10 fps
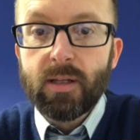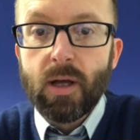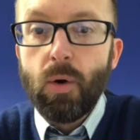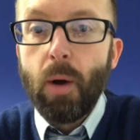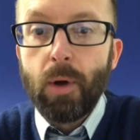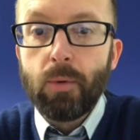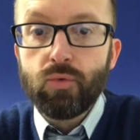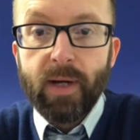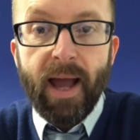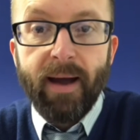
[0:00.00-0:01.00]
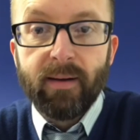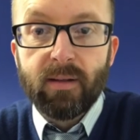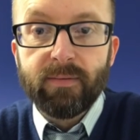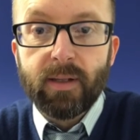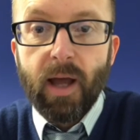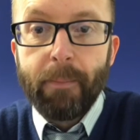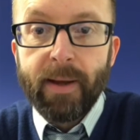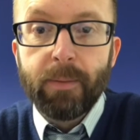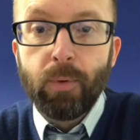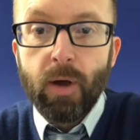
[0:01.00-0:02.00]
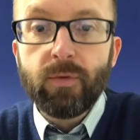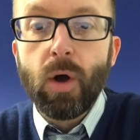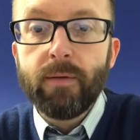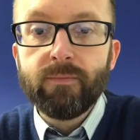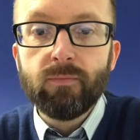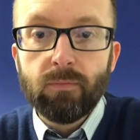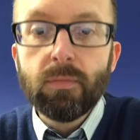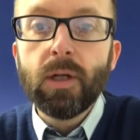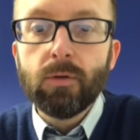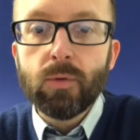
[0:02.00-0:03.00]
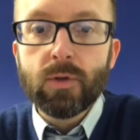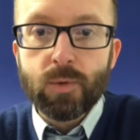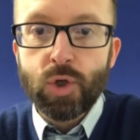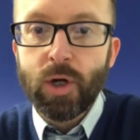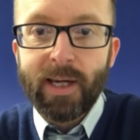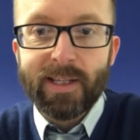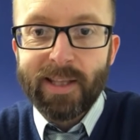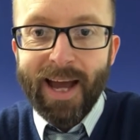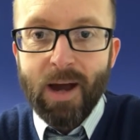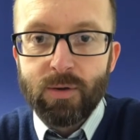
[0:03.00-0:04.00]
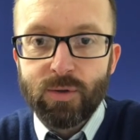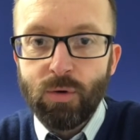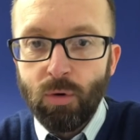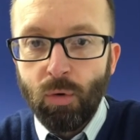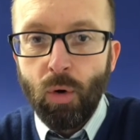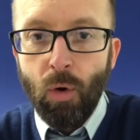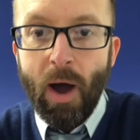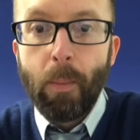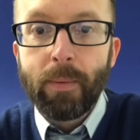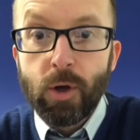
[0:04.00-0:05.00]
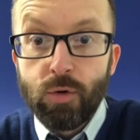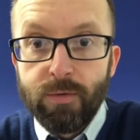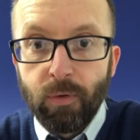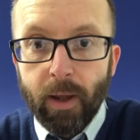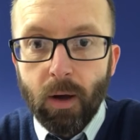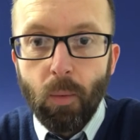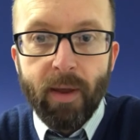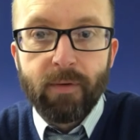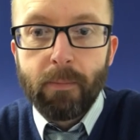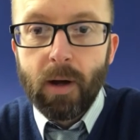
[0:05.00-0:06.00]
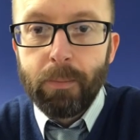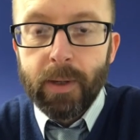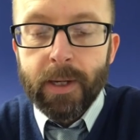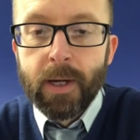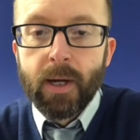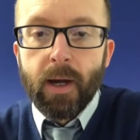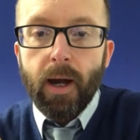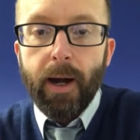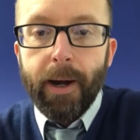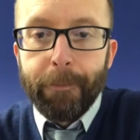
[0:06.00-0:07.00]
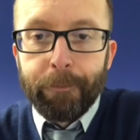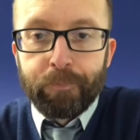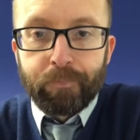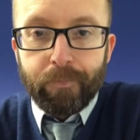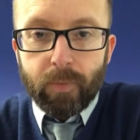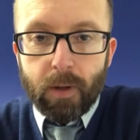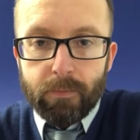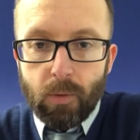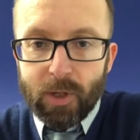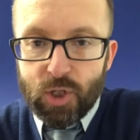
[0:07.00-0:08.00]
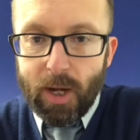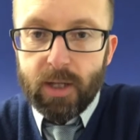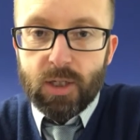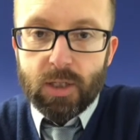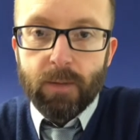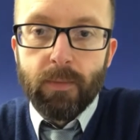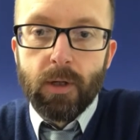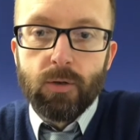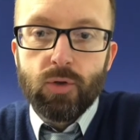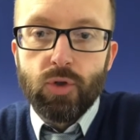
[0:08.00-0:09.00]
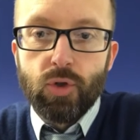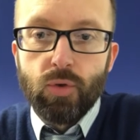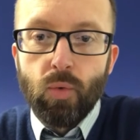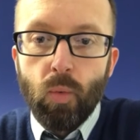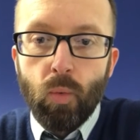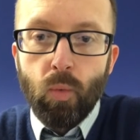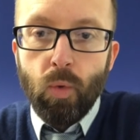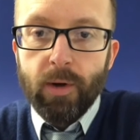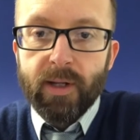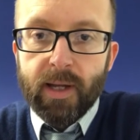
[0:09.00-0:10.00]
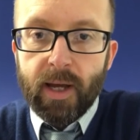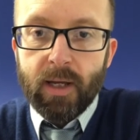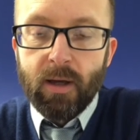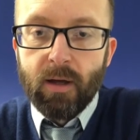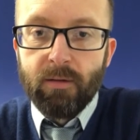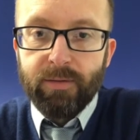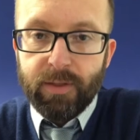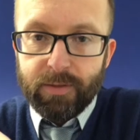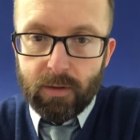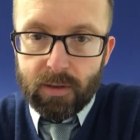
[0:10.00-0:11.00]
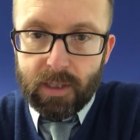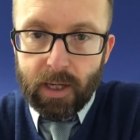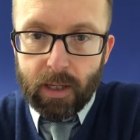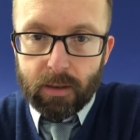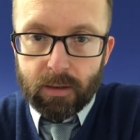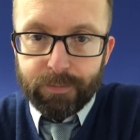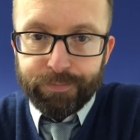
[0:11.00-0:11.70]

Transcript: say, oh, I was really active today. I made a point of going, doing some circuits in the house or helping with the hoovering or whatever it might be. But we're challenging them to do one a day for 30 days.